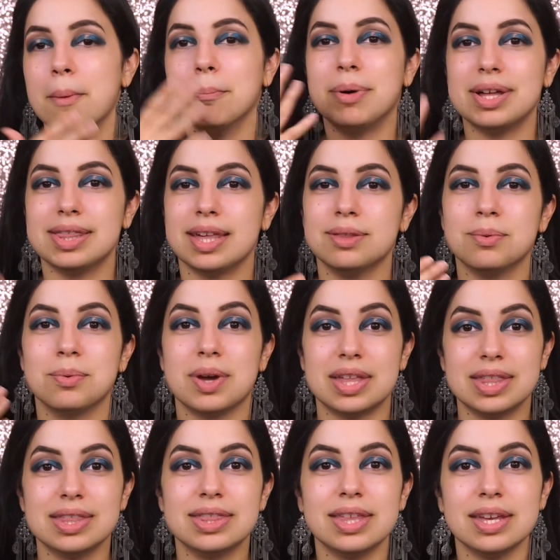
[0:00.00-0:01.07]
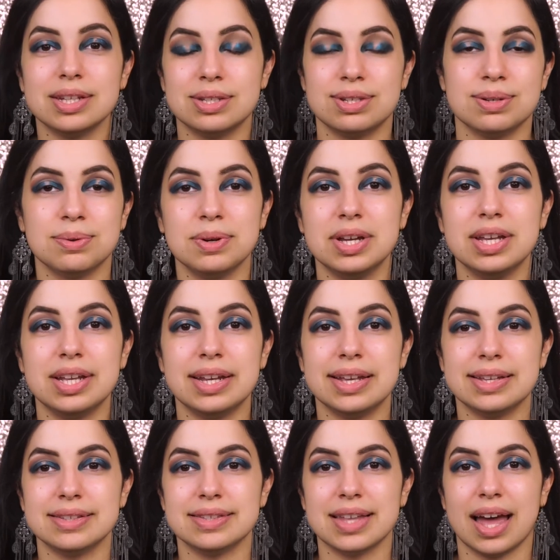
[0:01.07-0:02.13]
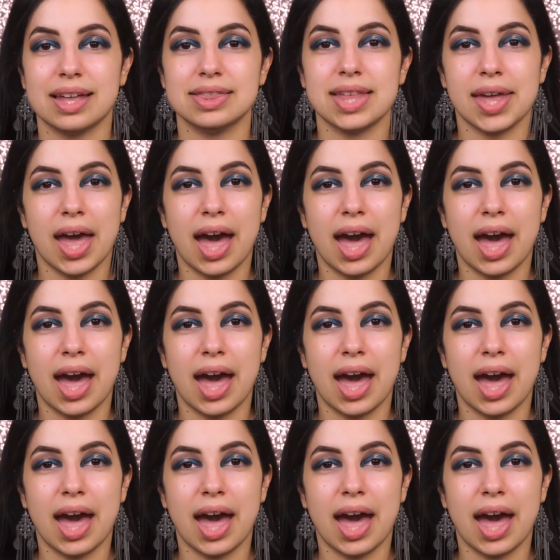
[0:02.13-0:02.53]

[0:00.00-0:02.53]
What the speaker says: But the way that they do it is that they